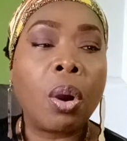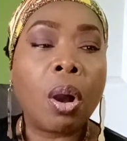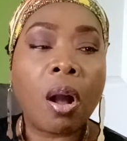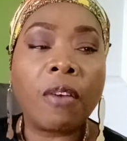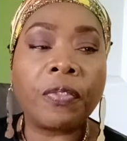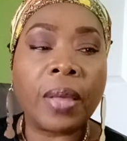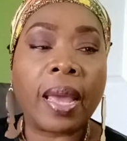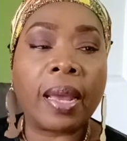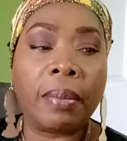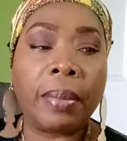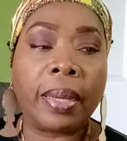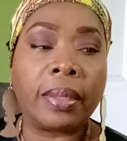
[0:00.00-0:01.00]
of the
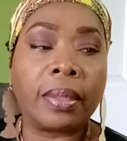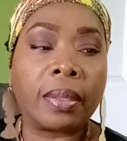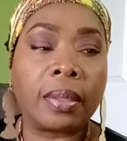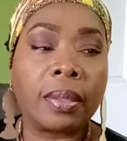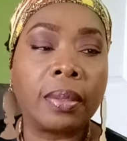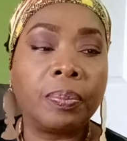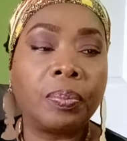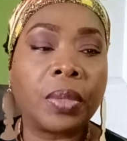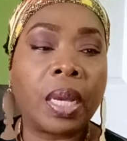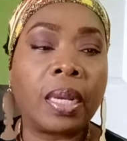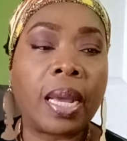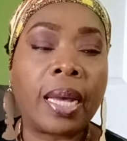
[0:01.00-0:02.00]
element
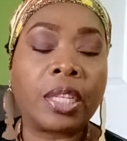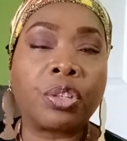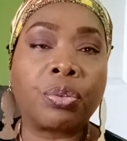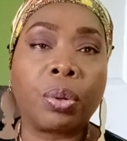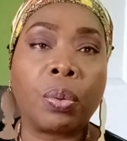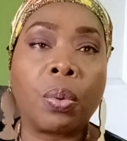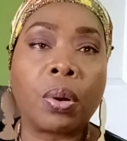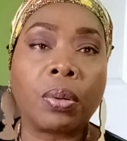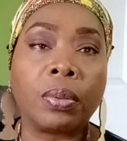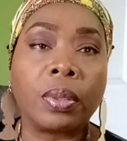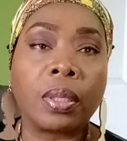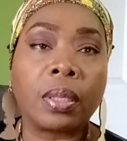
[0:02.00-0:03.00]
and astral
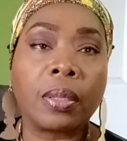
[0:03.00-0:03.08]
world.